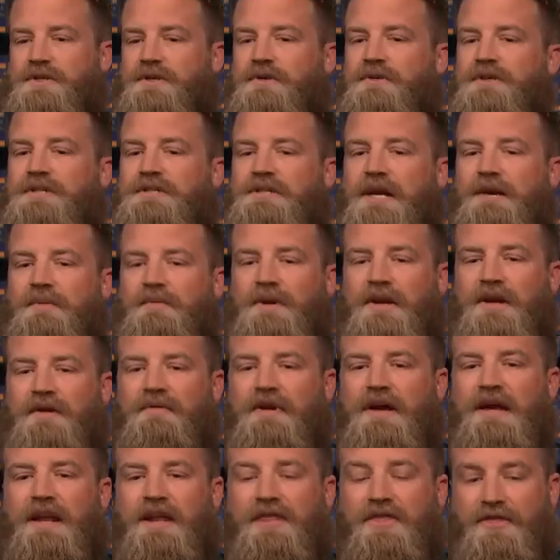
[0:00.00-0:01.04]
the only time we
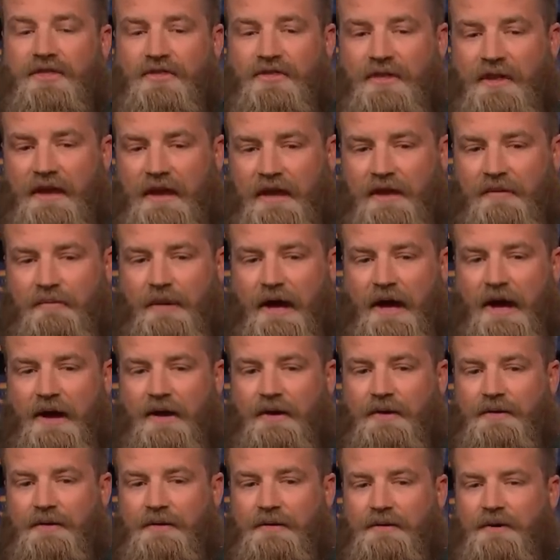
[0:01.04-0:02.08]
ever had to think
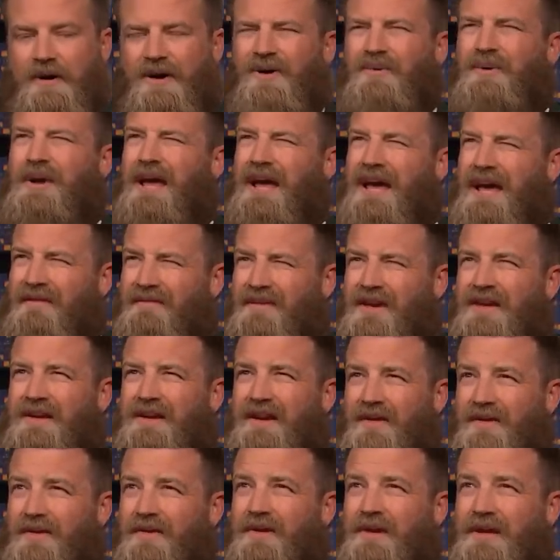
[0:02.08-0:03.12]
about, are we having
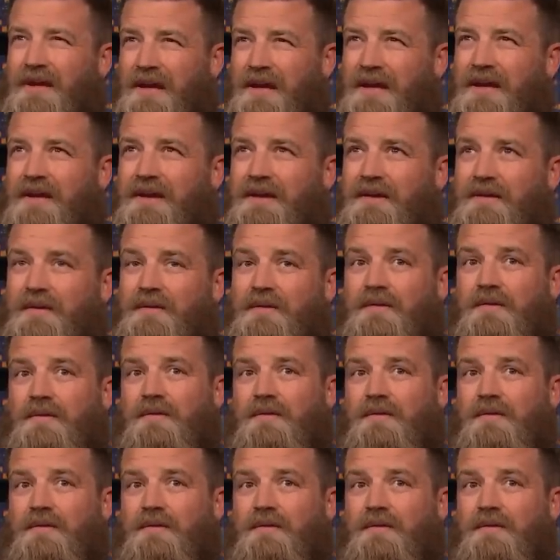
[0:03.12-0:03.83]
another kid?